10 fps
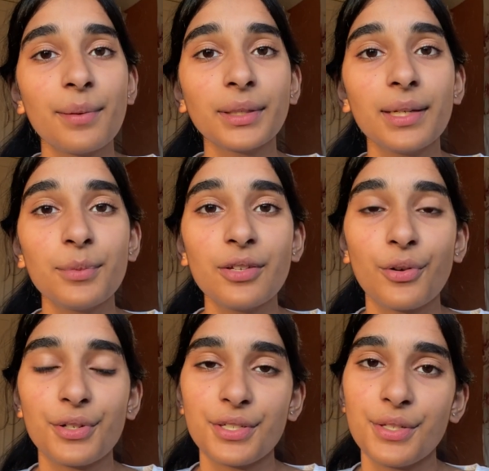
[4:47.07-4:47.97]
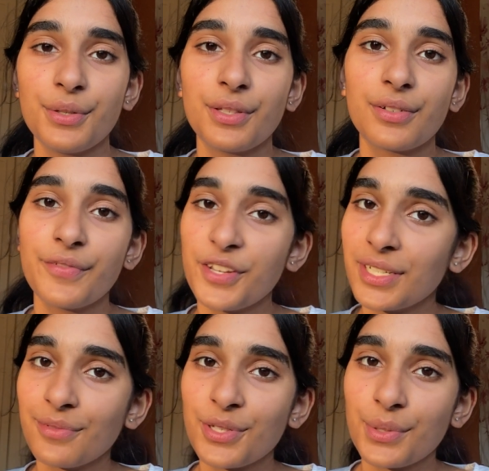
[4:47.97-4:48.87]
I'm going to move on to the
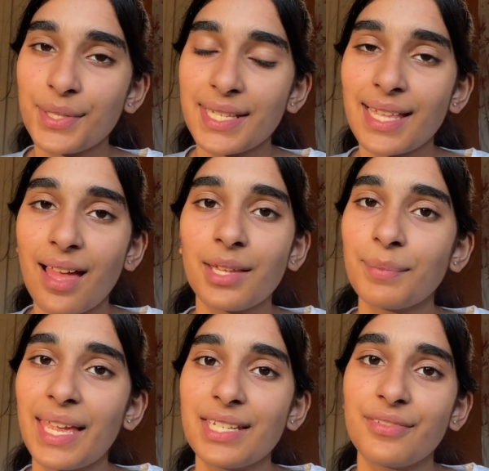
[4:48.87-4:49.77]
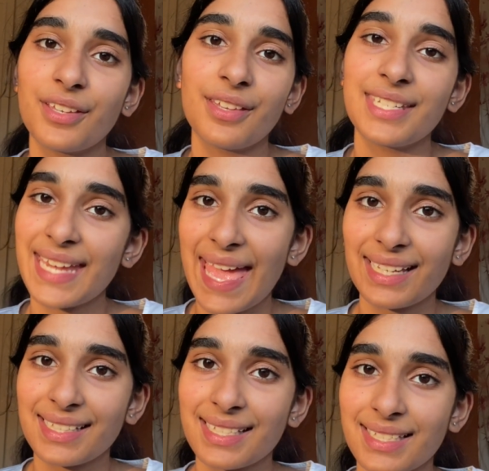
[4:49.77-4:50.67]
revision resources that I made for the
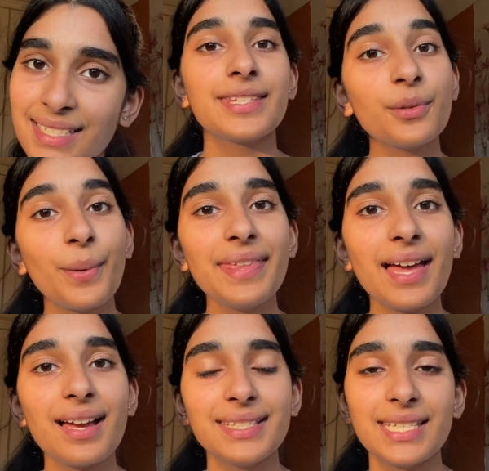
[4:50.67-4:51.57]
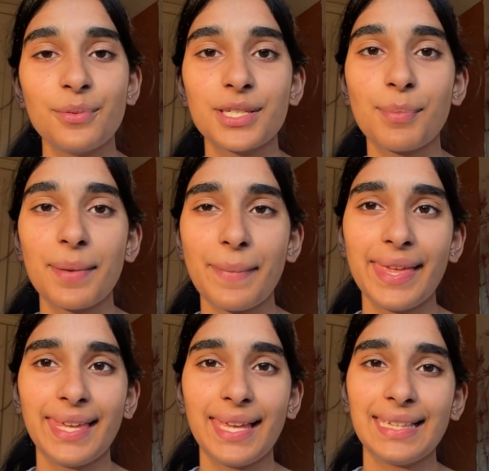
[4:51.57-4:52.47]
texts. So the way that I did it was by
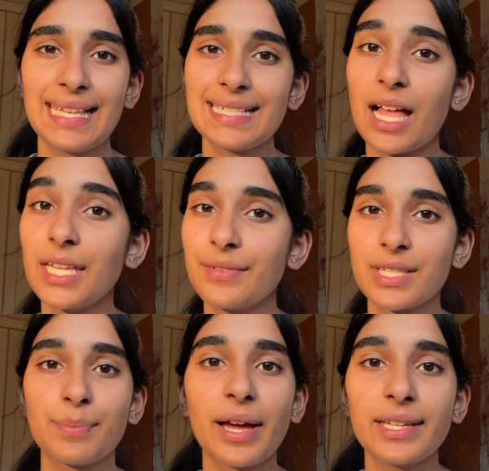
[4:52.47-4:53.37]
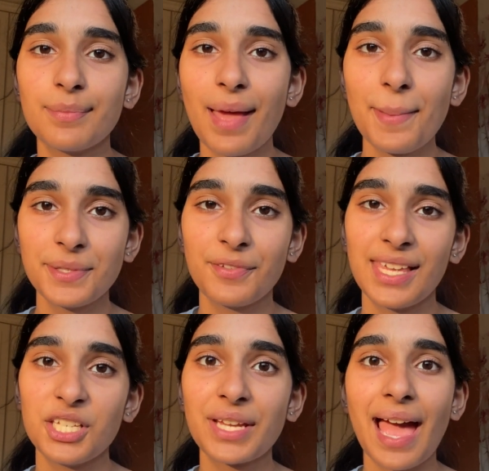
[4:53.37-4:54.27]
making these kind of spider maps for
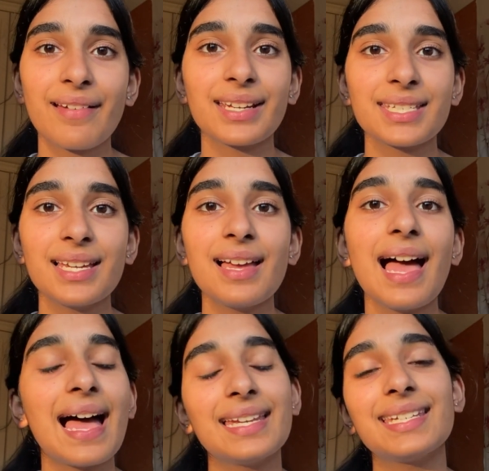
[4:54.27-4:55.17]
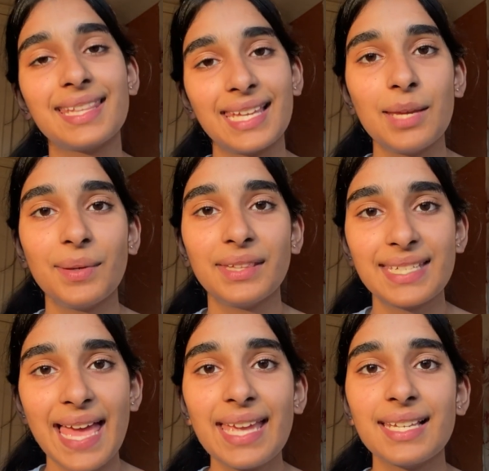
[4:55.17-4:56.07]
each character and theme in the
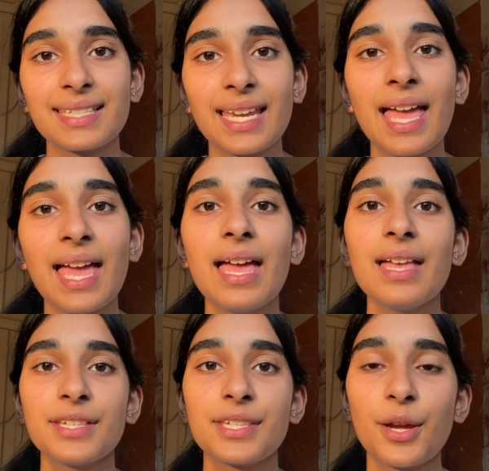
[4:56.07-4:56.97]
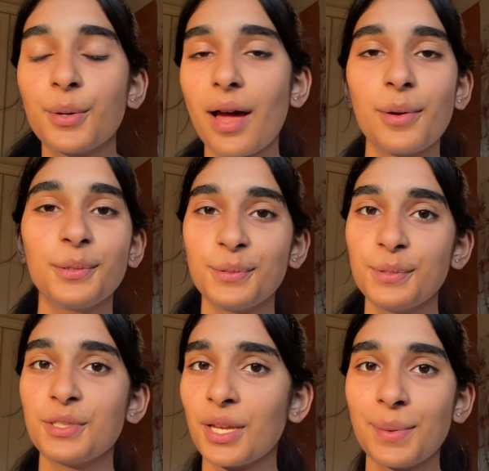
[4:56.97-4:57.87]
text. So I
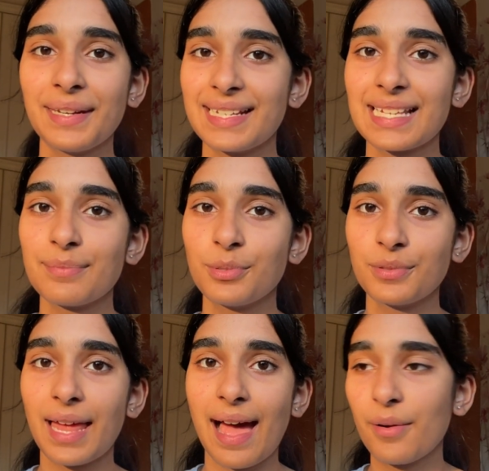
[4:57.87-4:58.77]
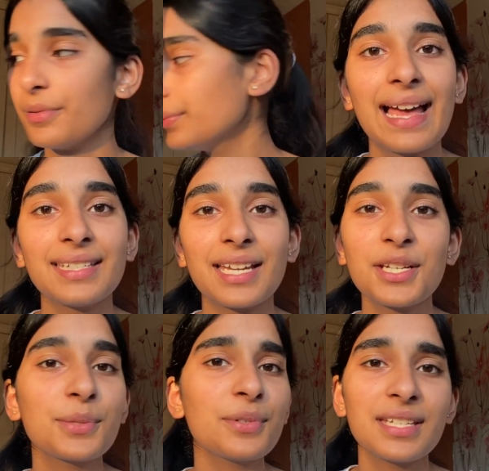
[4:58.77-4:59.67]
will show you an example now, and I
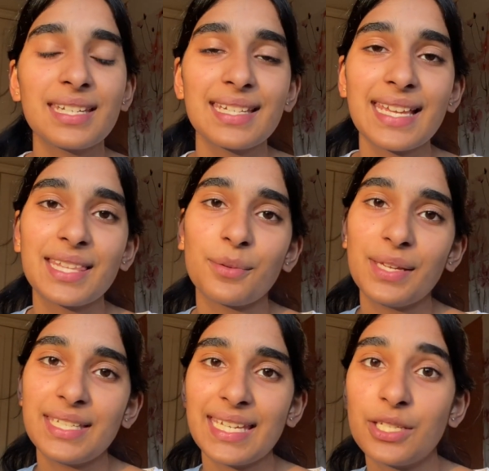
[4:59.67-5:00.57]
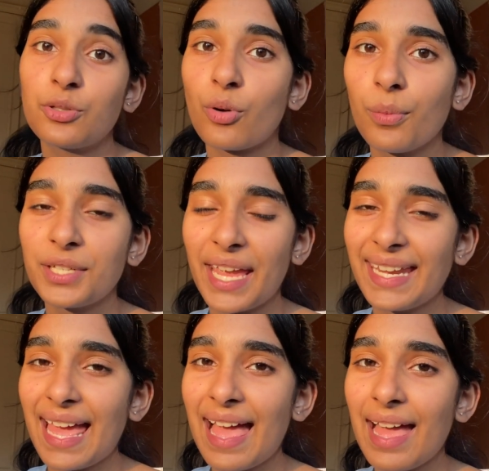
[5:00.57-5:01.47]
just wanted to say that we did drop
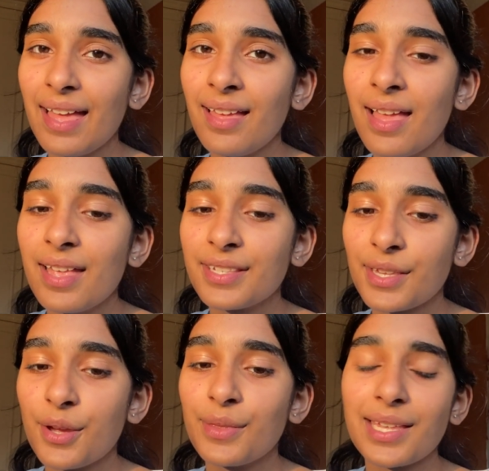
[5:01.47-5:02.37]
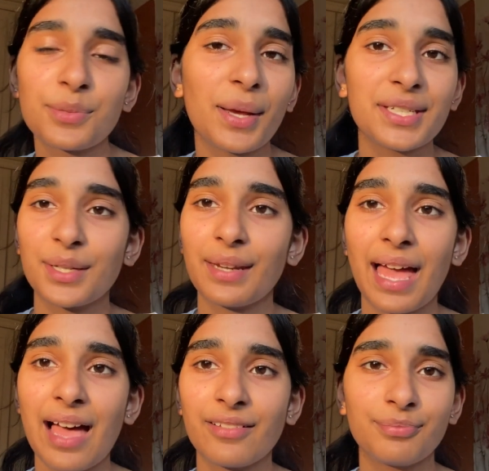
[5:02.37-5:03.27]
Jane Eyre, so that's why I don't
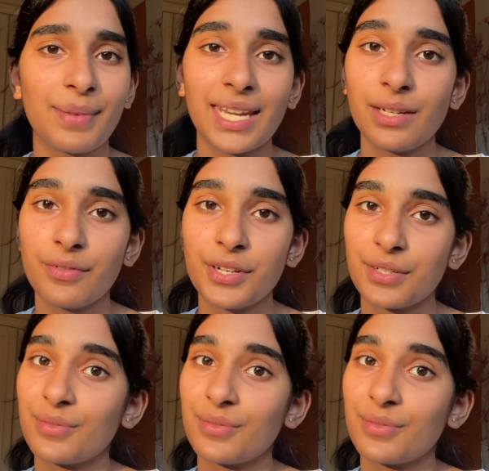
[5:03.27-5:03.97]
have many revision